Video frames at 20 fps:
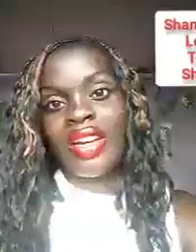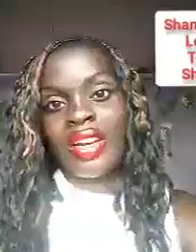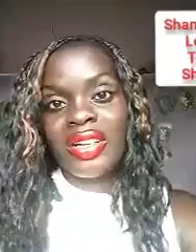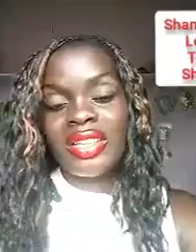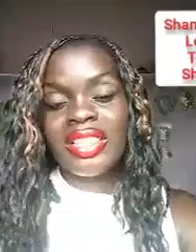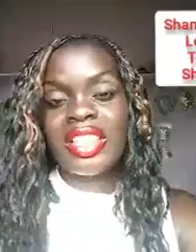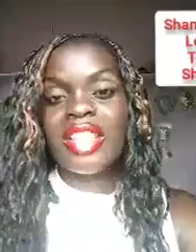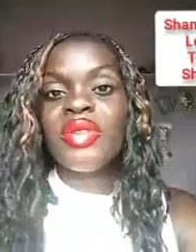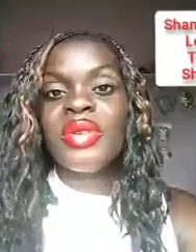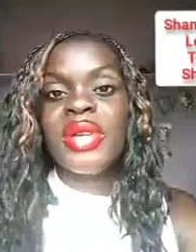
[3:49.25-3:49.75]

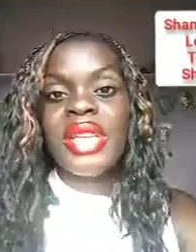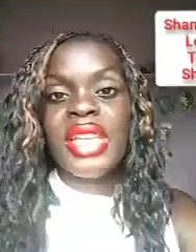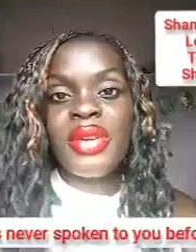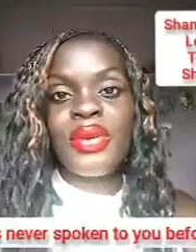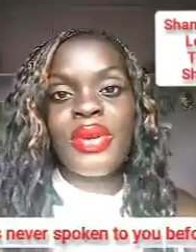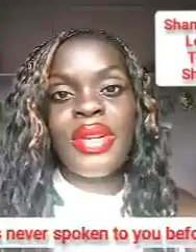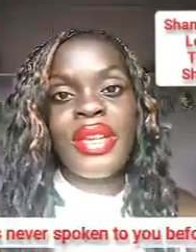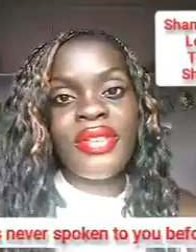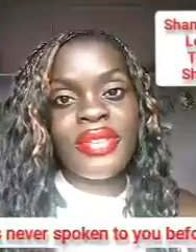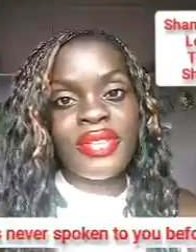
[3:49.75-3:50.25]
girls are
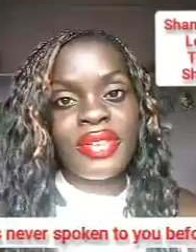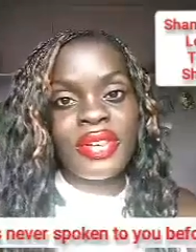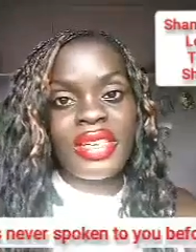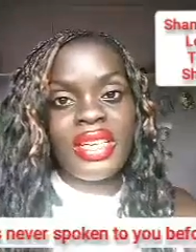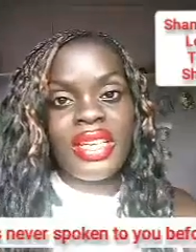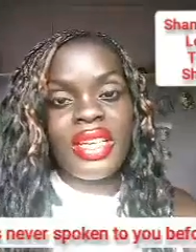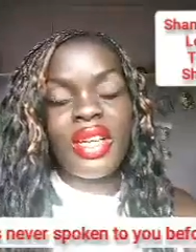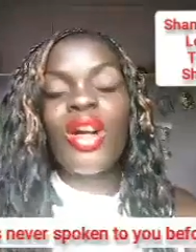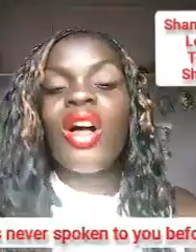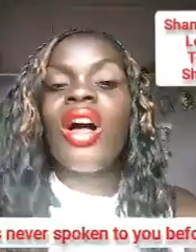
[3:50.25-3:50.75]
really really
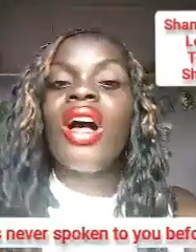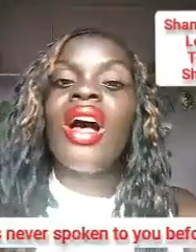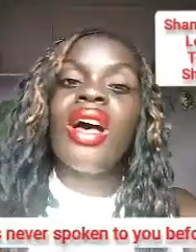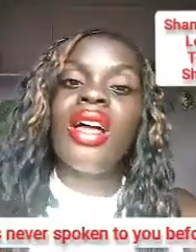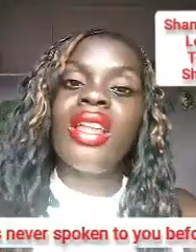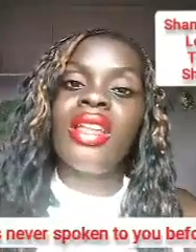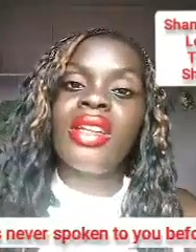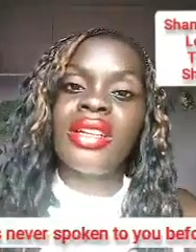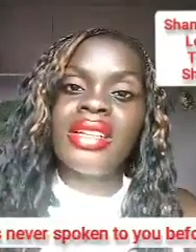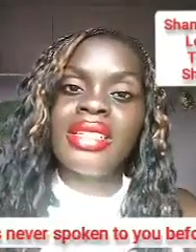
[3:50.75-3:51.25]
funny
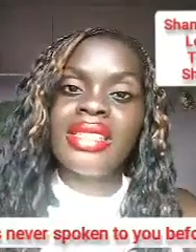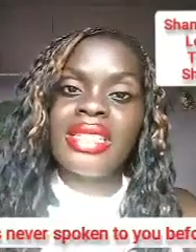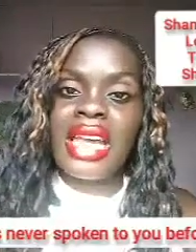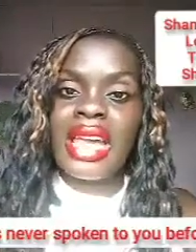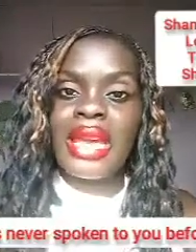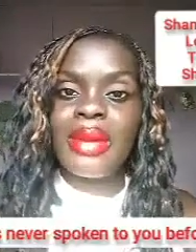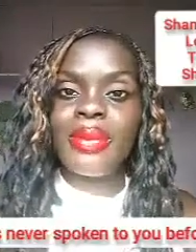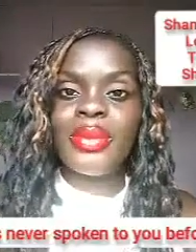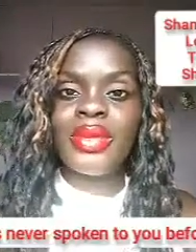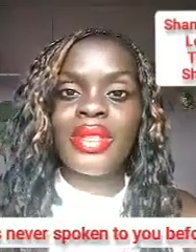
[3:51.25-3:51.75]
a lot of
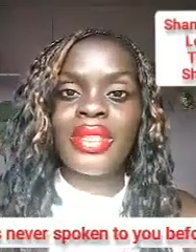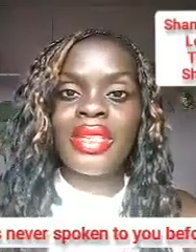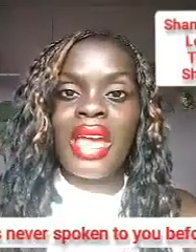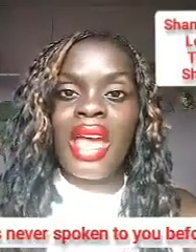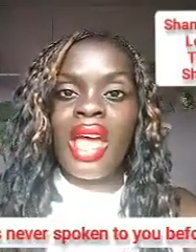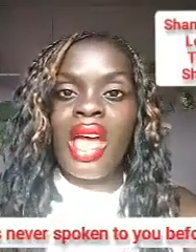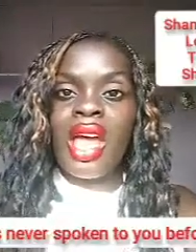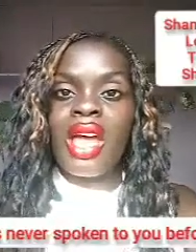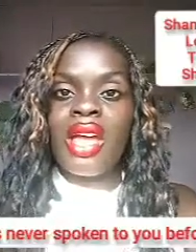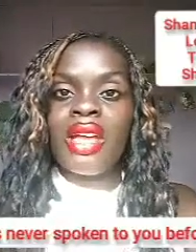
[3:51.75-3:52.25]
times
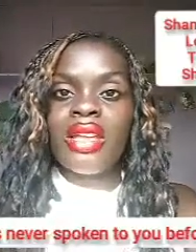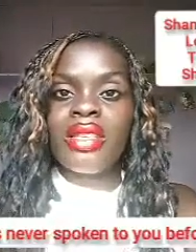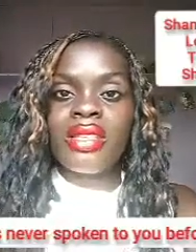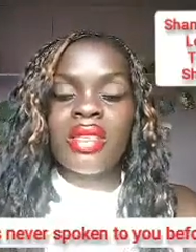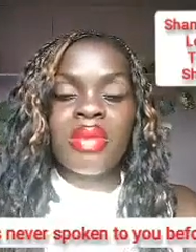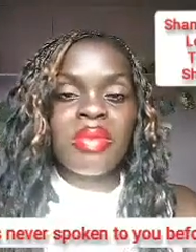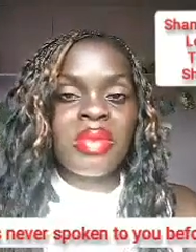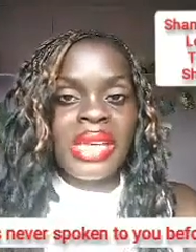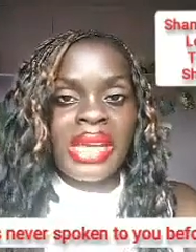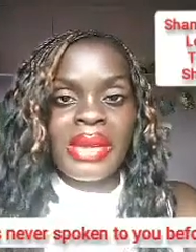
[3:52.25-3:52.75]

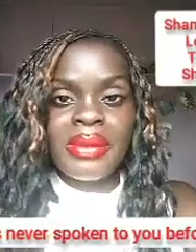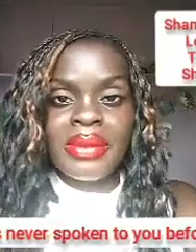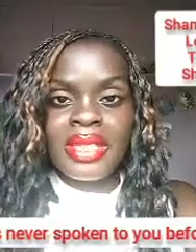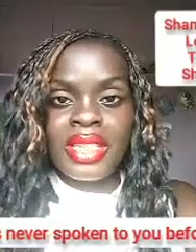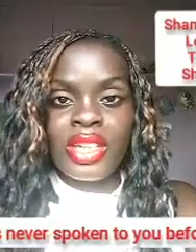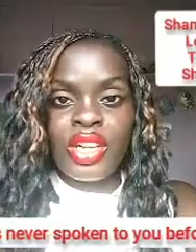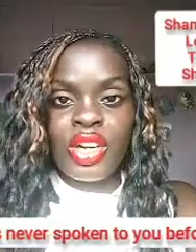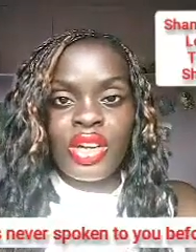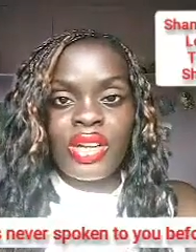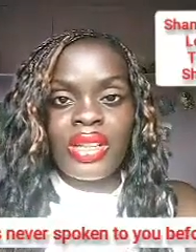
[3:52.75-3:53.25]

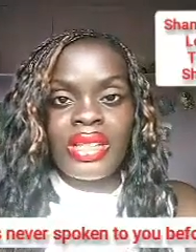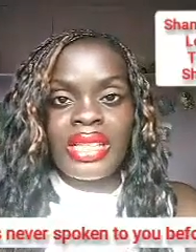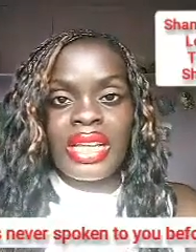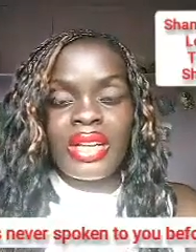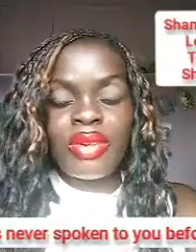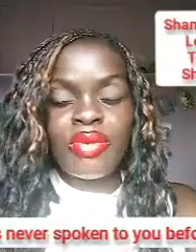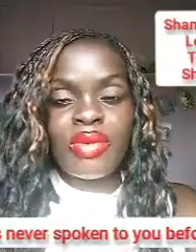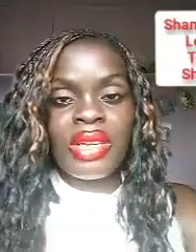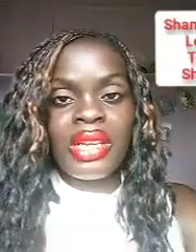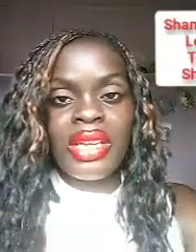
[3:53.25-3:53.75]
sometimes the girl
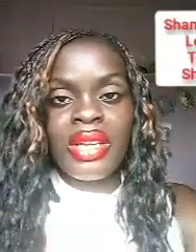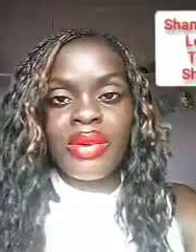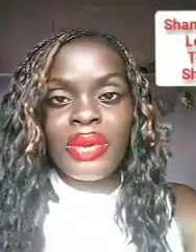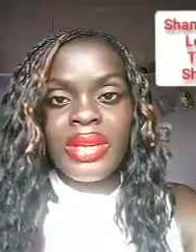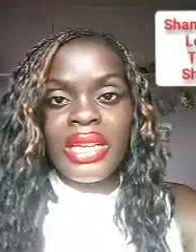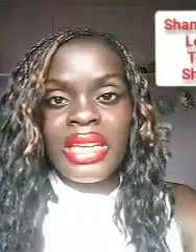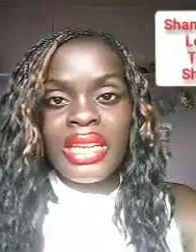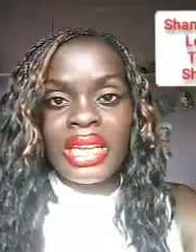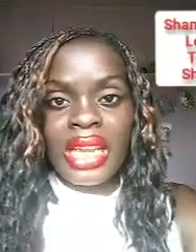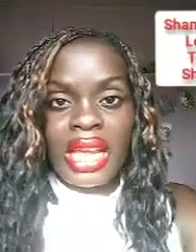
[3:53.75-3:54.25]
that really
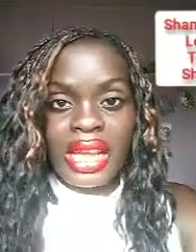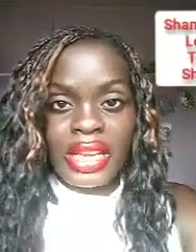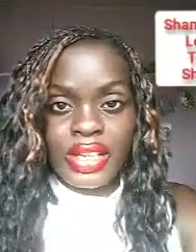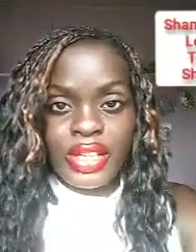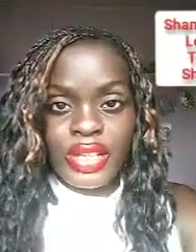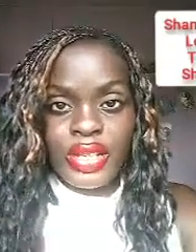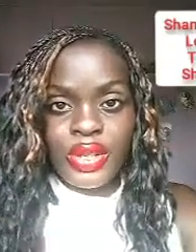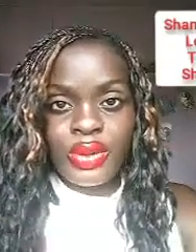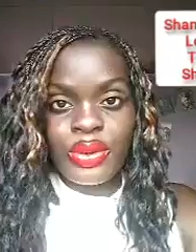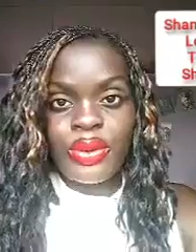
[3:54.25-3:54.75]
really
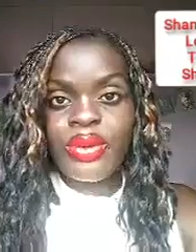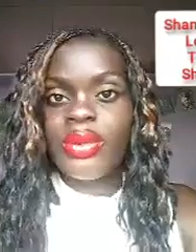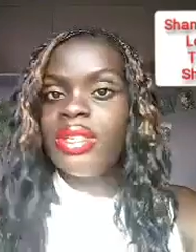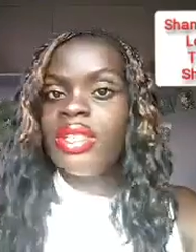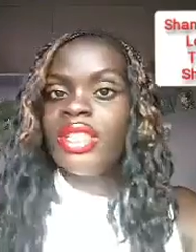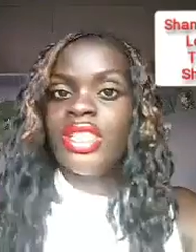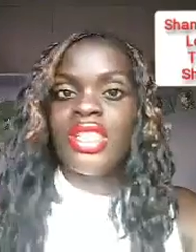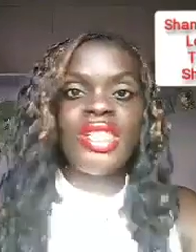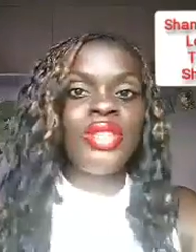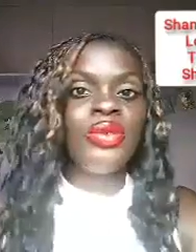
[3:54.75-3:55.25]
likes you
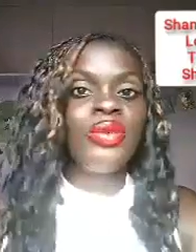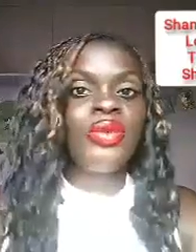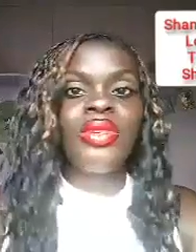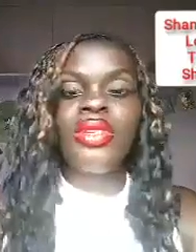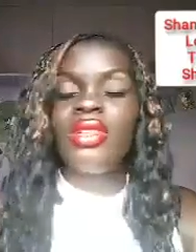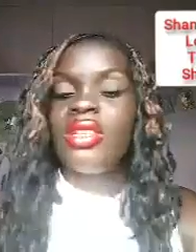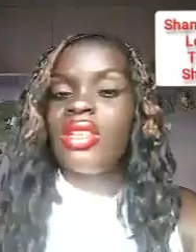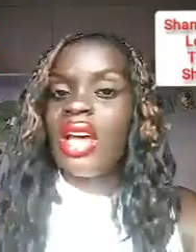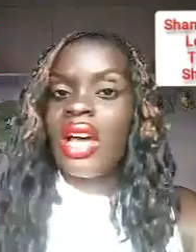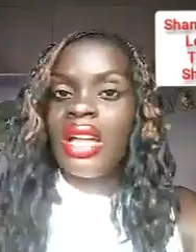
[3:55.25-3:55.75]
she
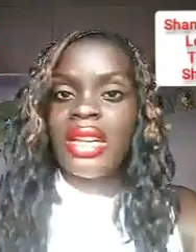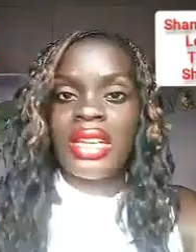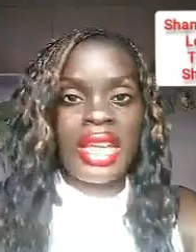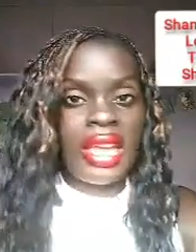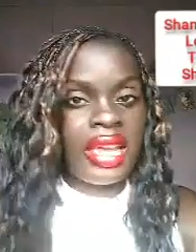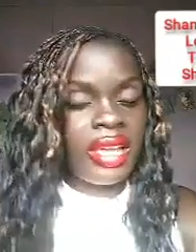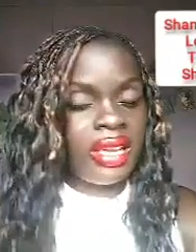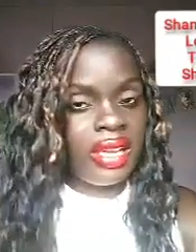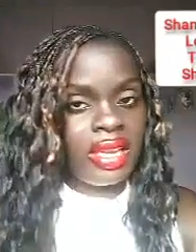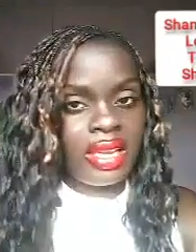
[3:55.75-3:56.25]
would not
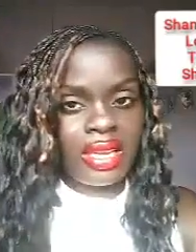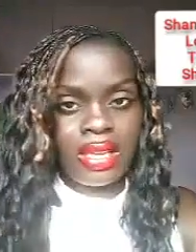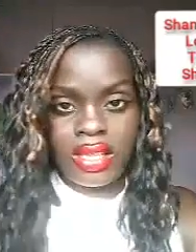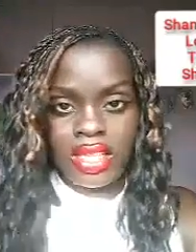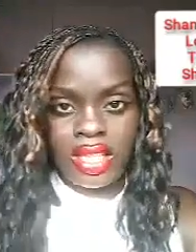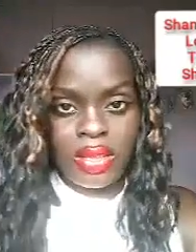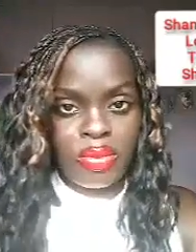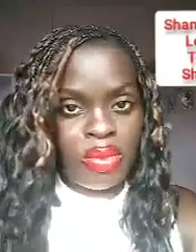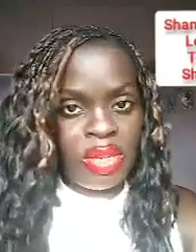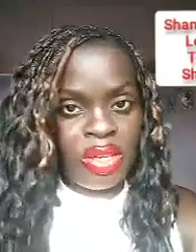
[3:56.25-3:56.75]

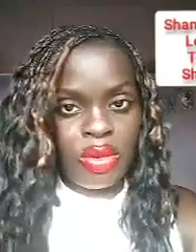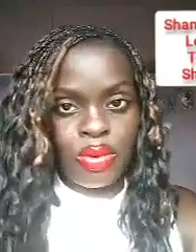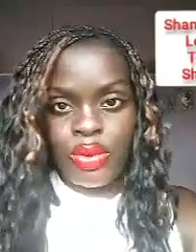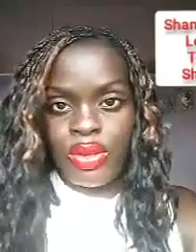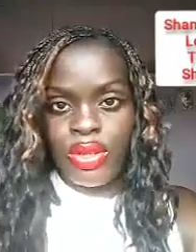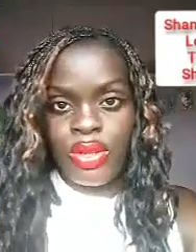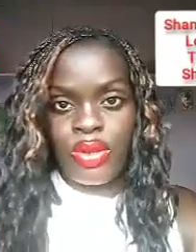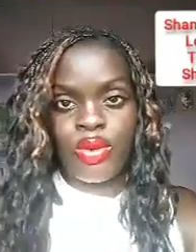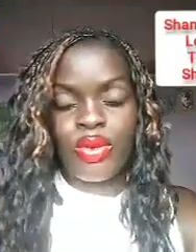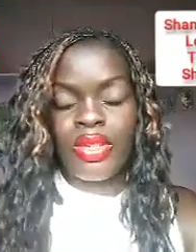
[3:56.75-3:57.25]
speak
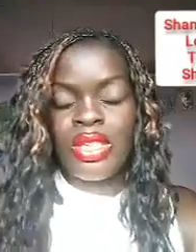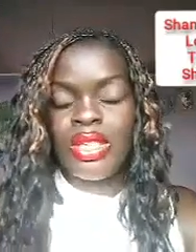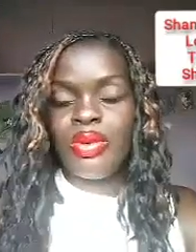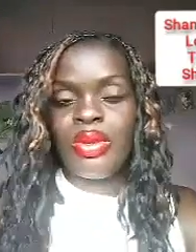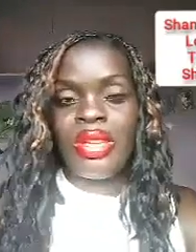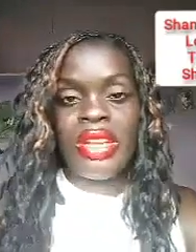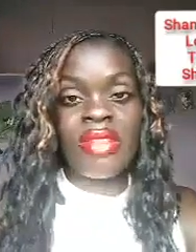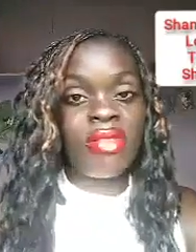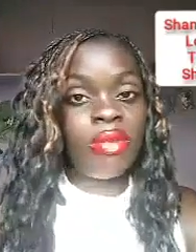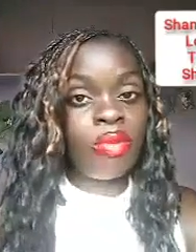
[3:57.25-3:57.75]
with you. She
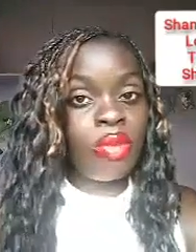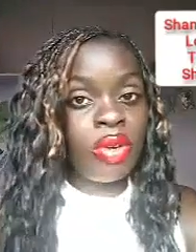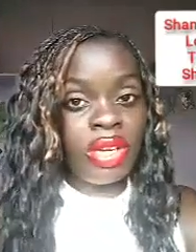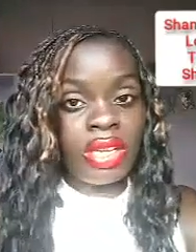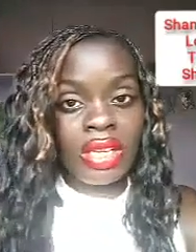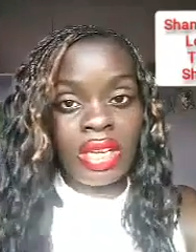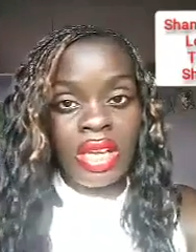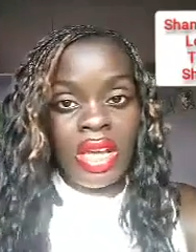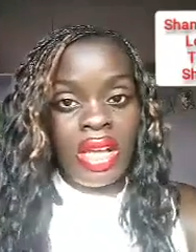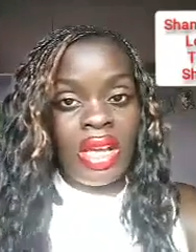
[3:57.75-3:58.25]
would never
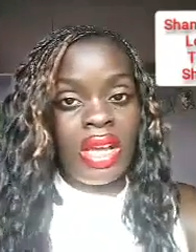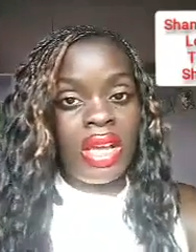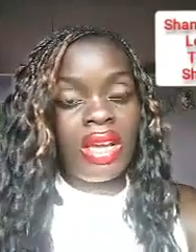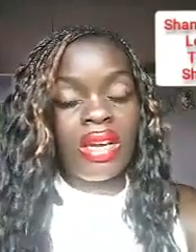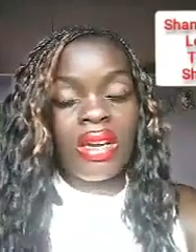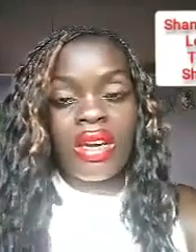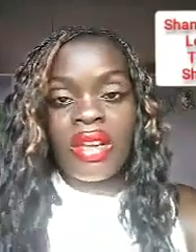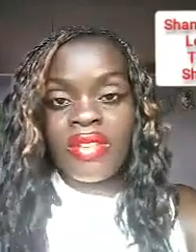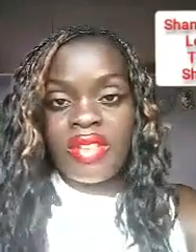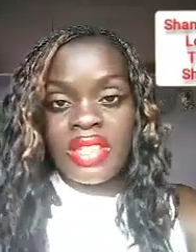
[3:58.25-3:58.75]
break
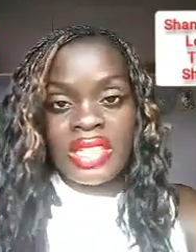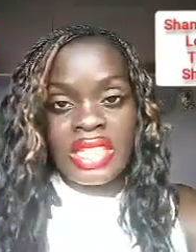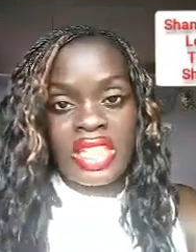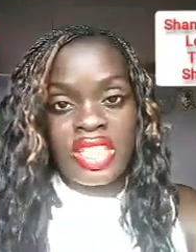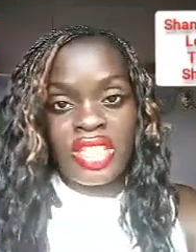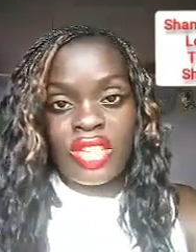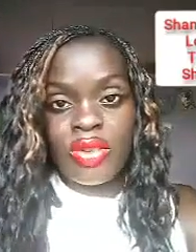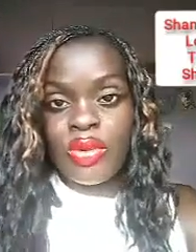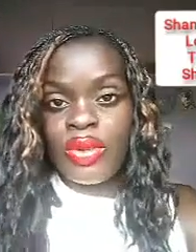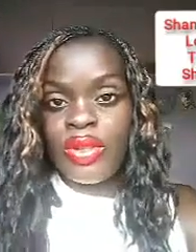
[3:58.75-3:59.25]
a
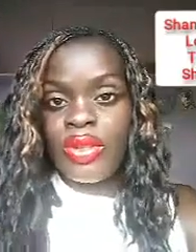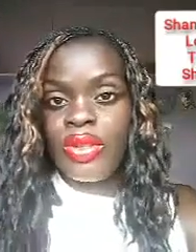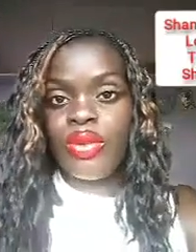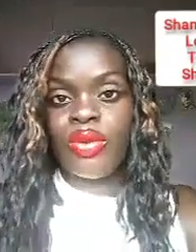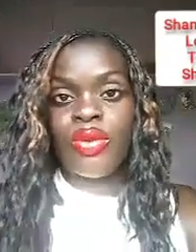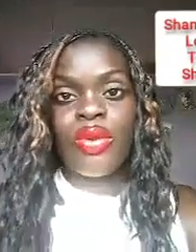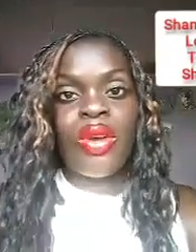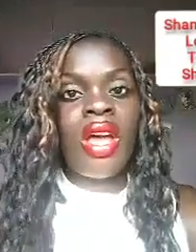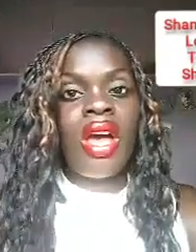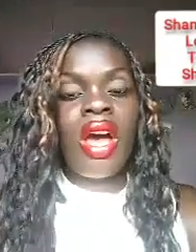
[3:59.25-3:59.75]
conversation with you.